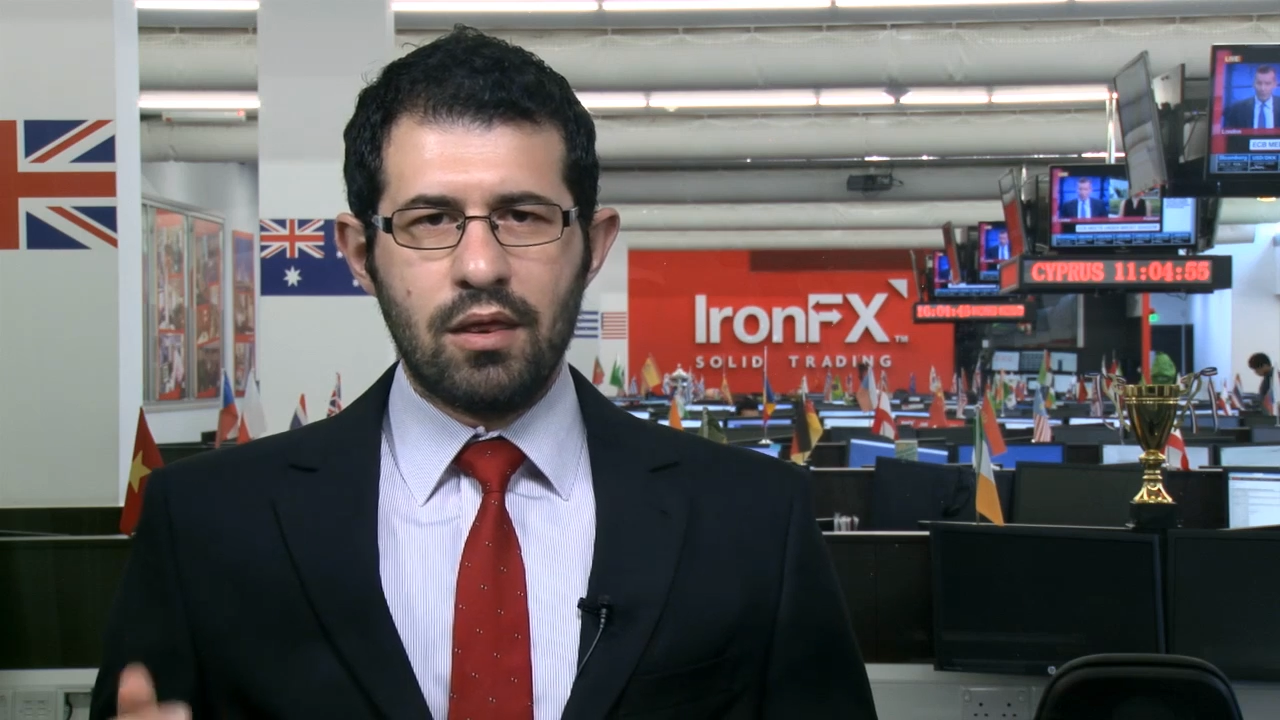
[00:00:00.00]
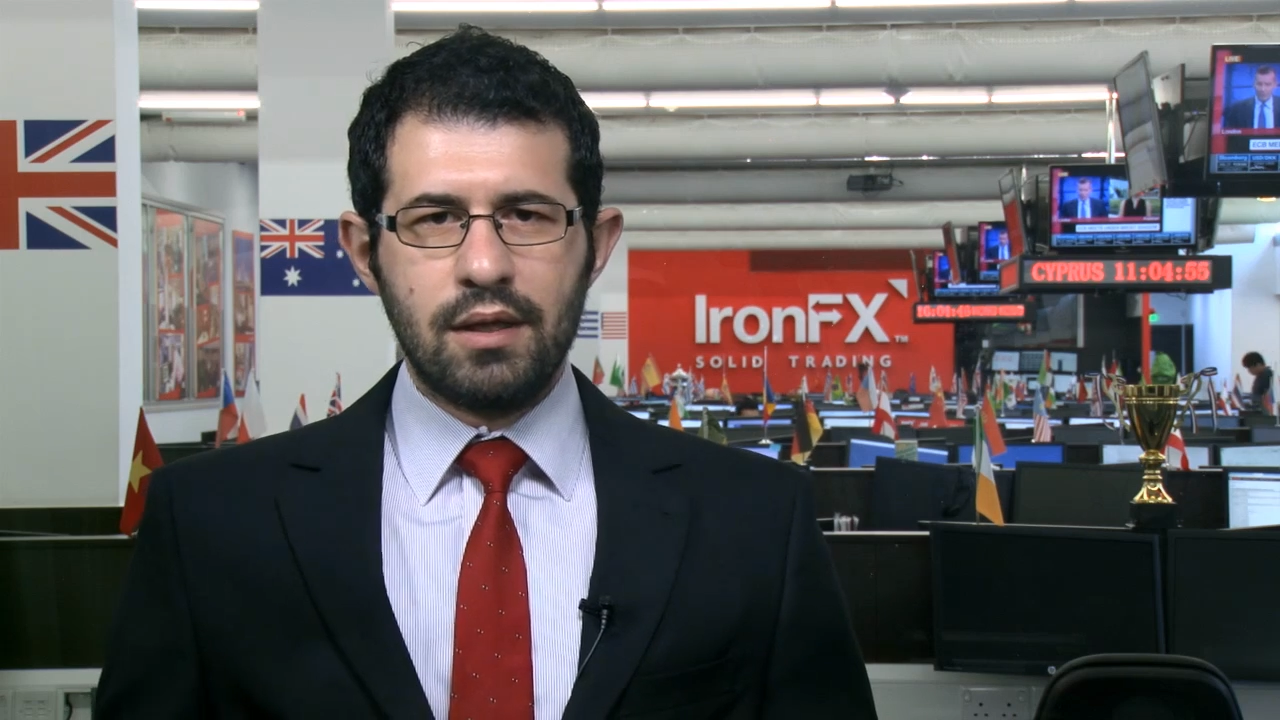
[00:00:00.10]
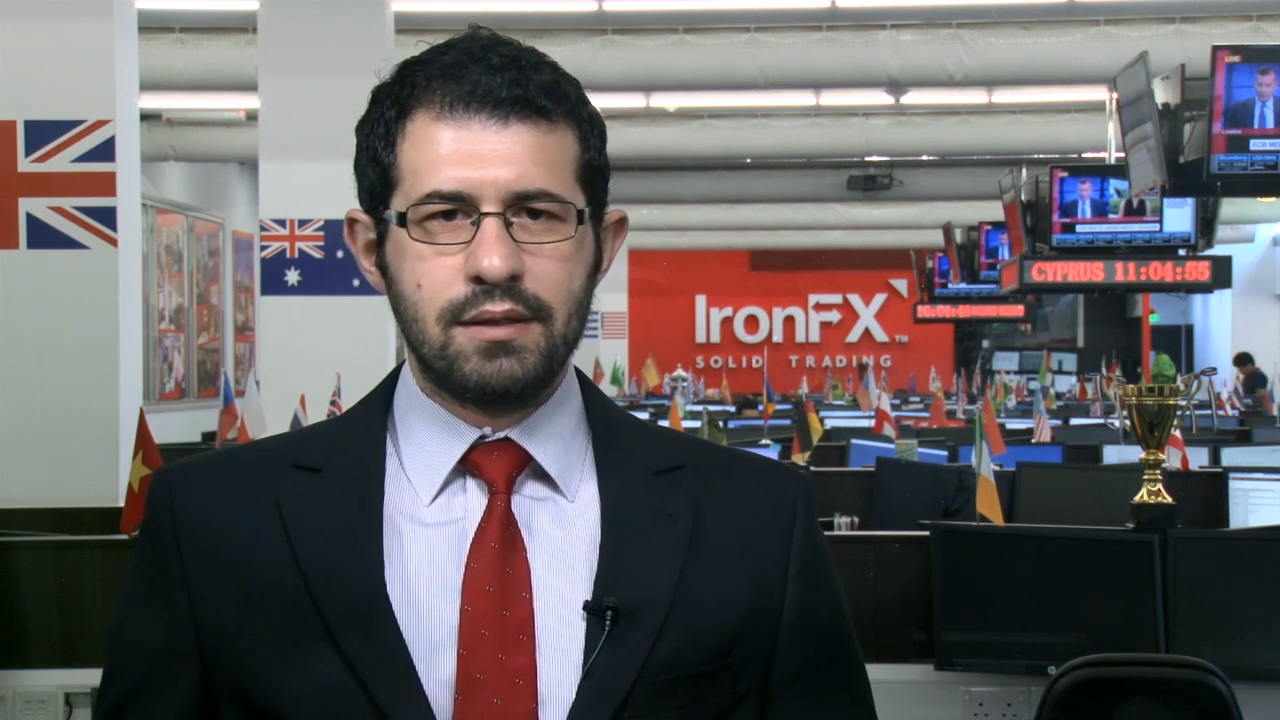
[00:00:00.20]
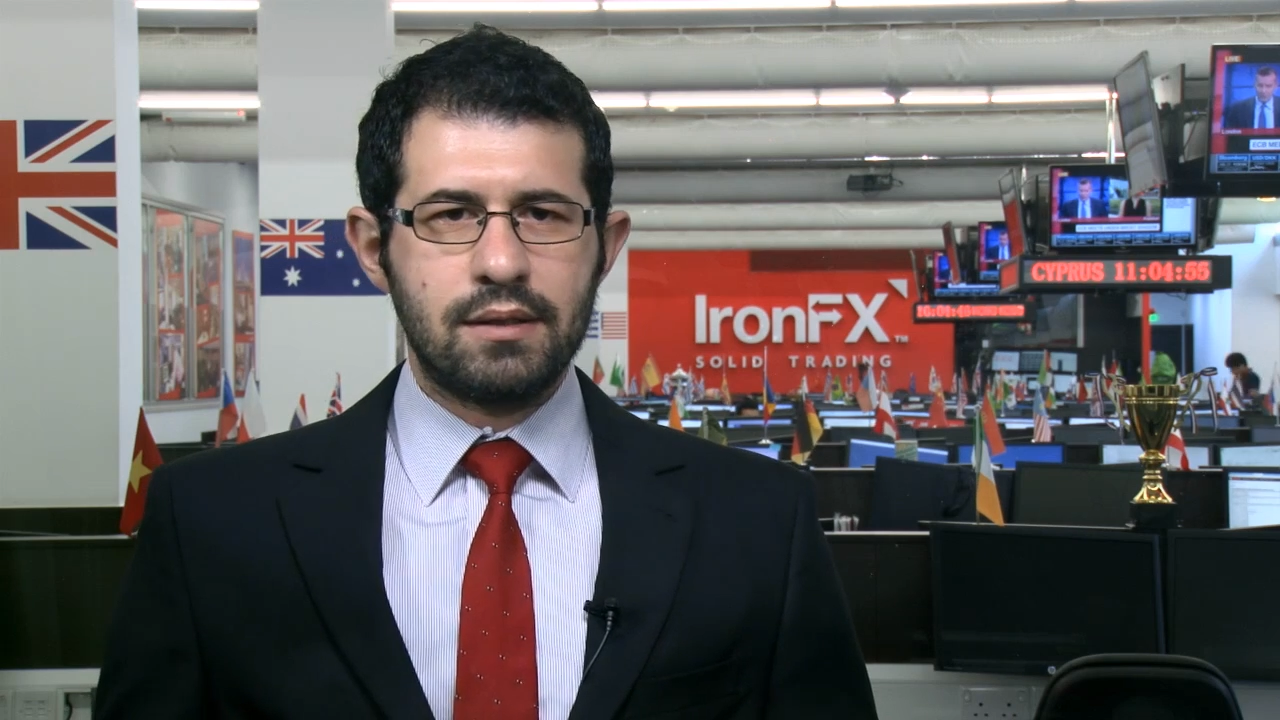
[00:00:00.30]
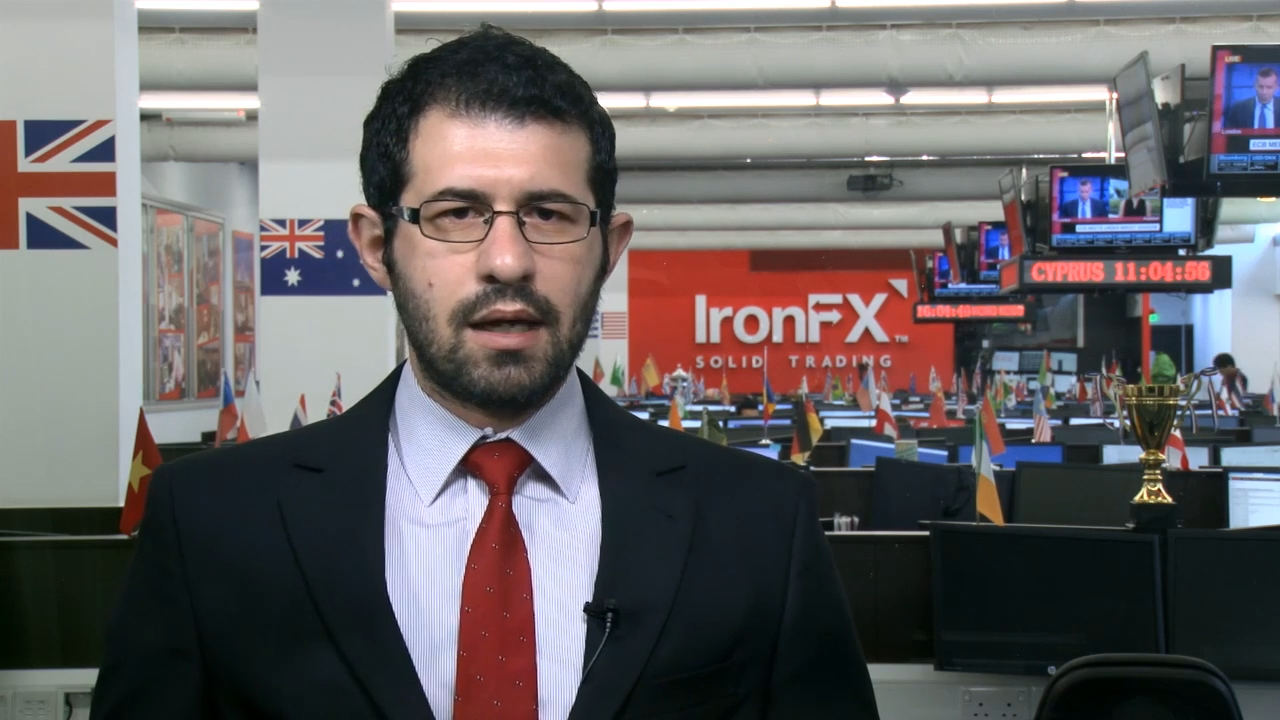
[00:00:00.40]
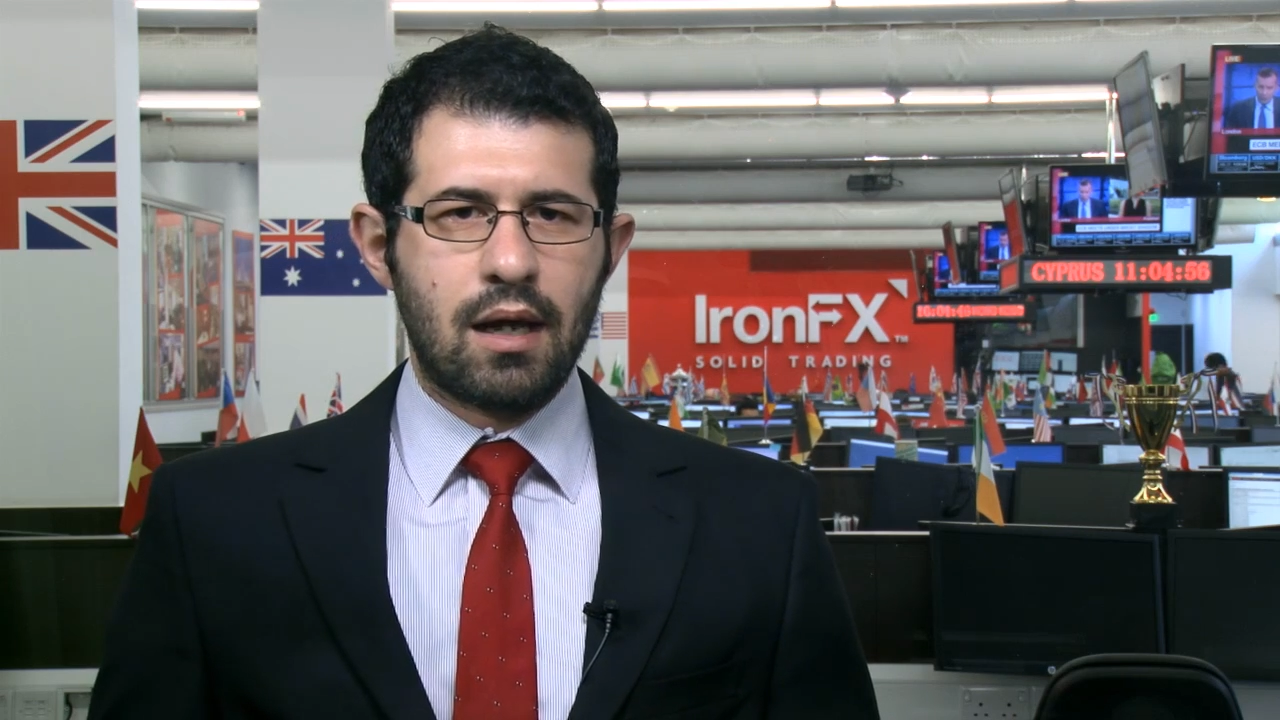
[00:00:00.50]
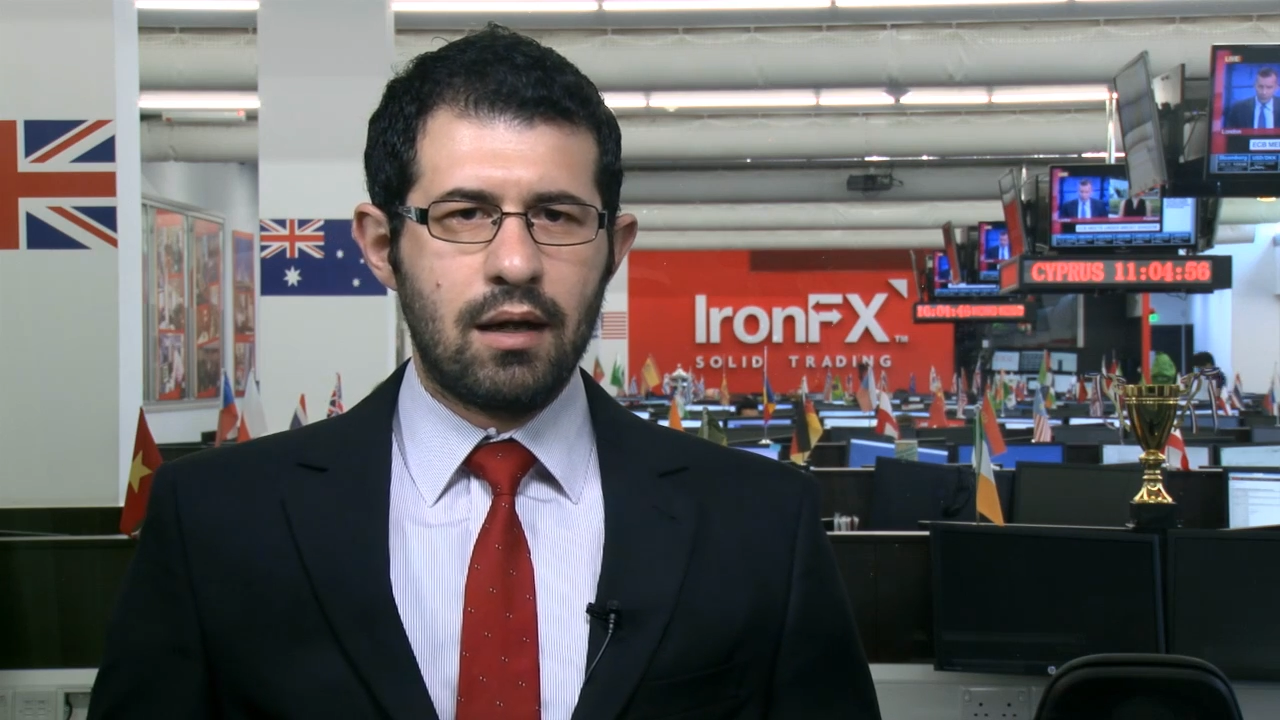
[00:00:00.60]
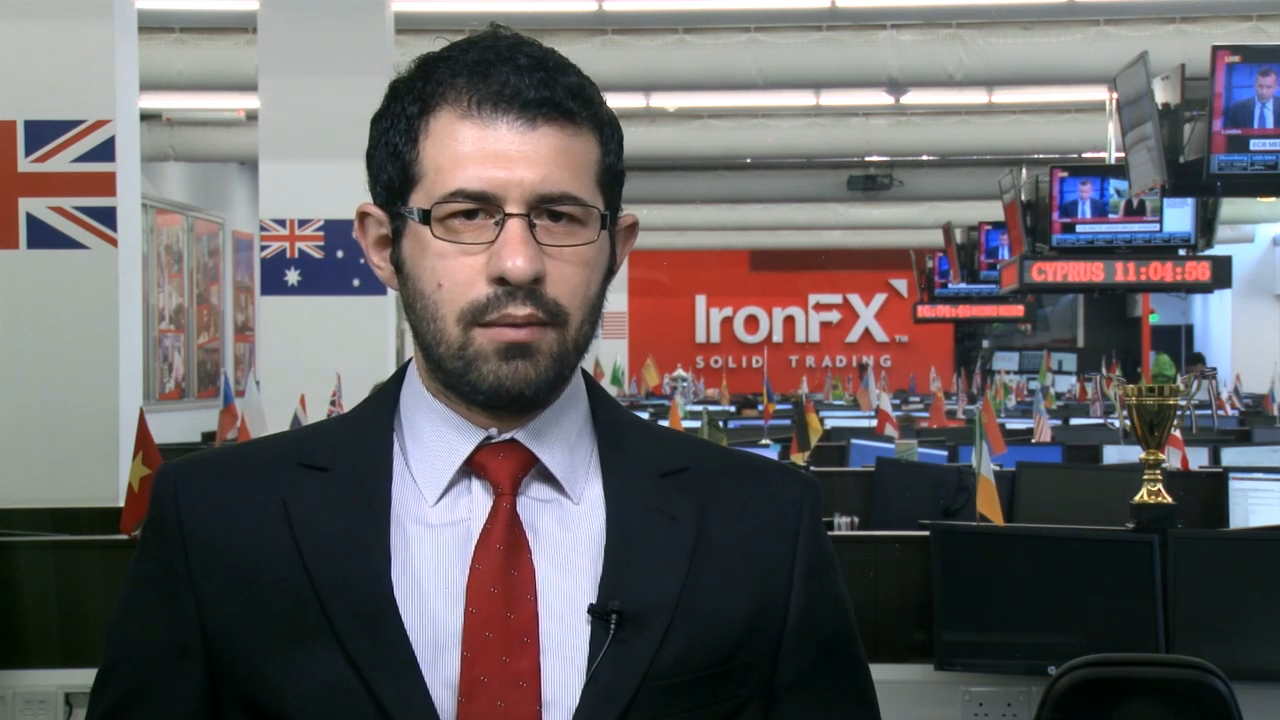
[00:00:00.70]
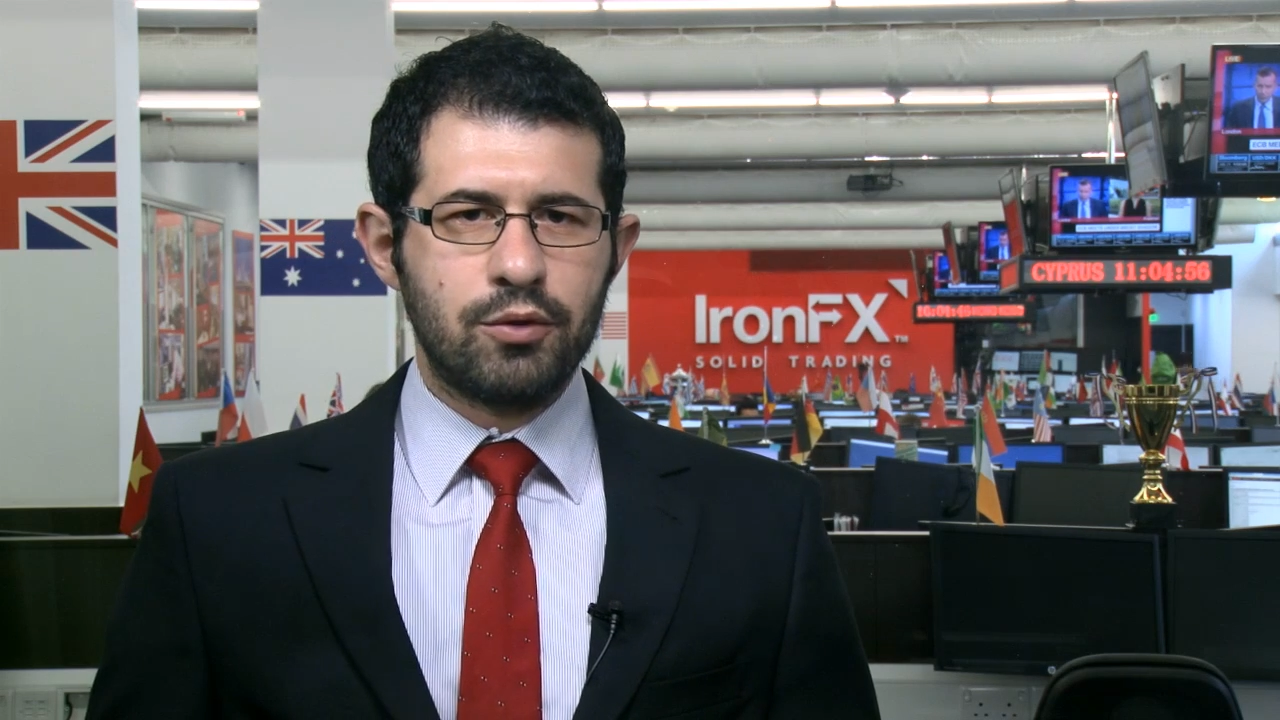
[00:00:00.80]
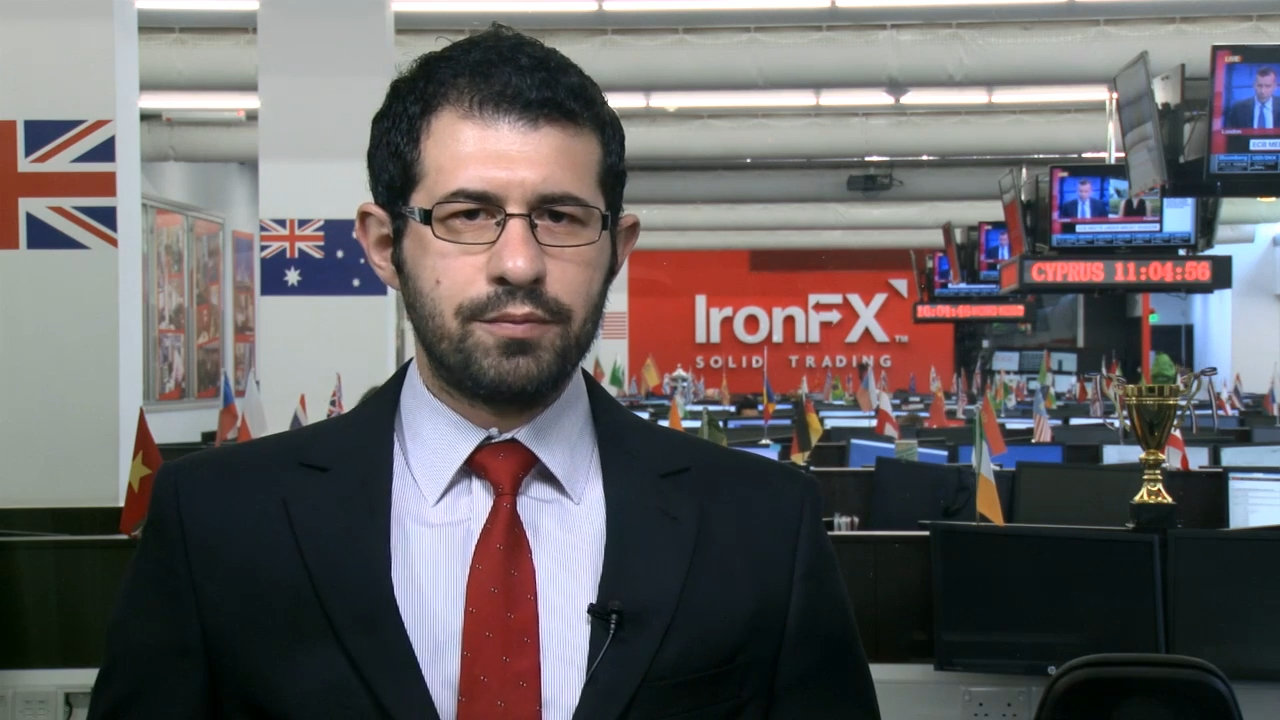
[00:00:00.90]
This is
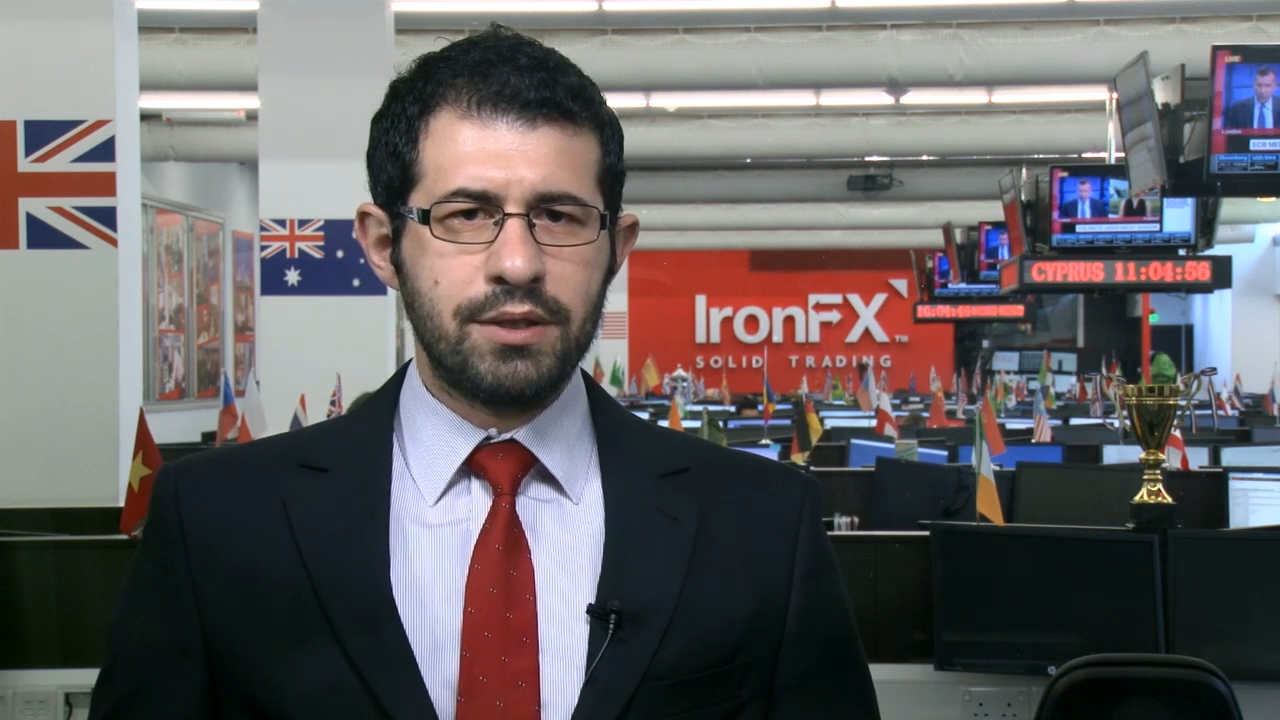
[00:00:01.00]
Charalambos